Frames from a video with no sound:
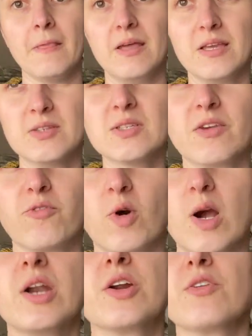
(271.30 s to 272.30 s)
think it was like
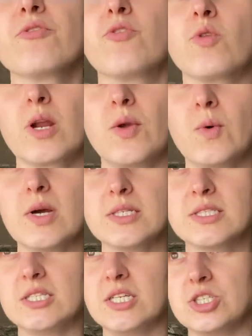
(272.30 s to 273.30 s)
441
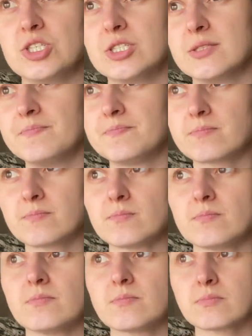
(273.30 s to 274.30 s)
stitches,
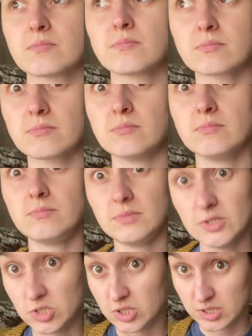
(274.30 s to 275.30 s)

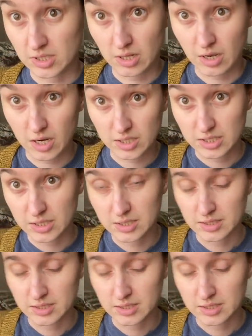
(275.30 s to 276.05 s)
which is a lot.